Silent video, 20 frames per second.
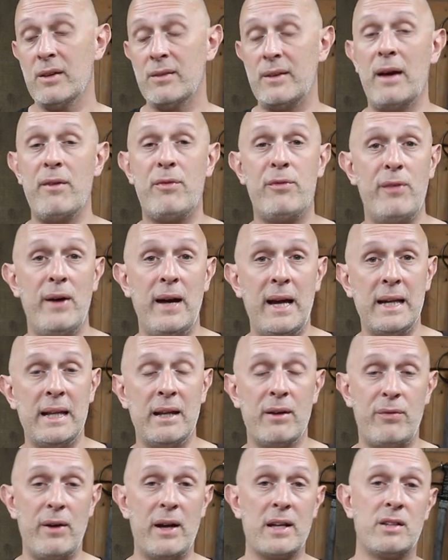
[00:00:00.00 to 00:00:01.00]
they're
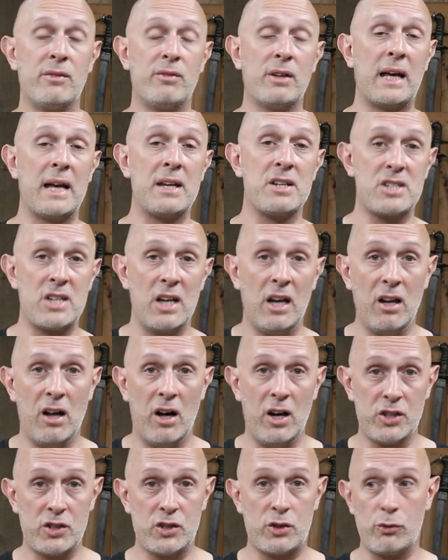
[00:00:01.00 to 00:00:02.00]
fairly effective against a
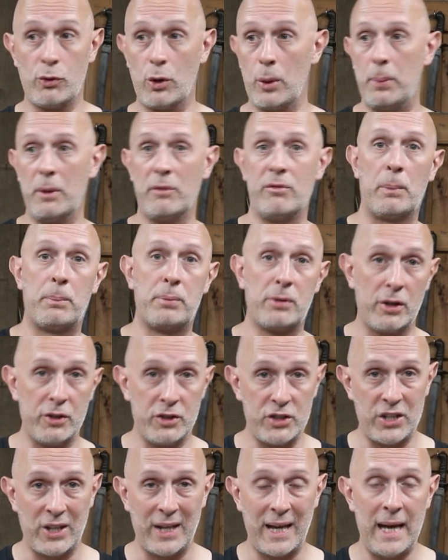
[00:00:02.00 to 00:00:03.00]
large group of
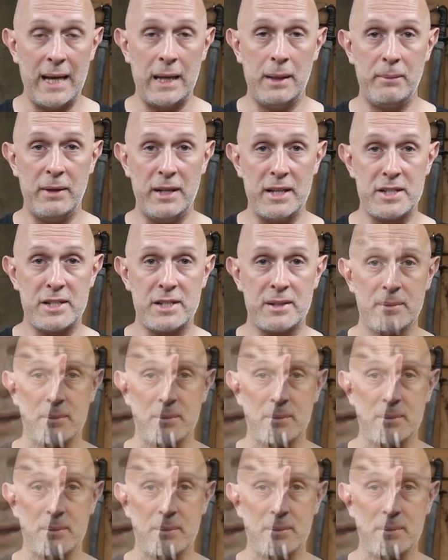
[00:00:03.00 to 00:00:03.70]
approaching enemies.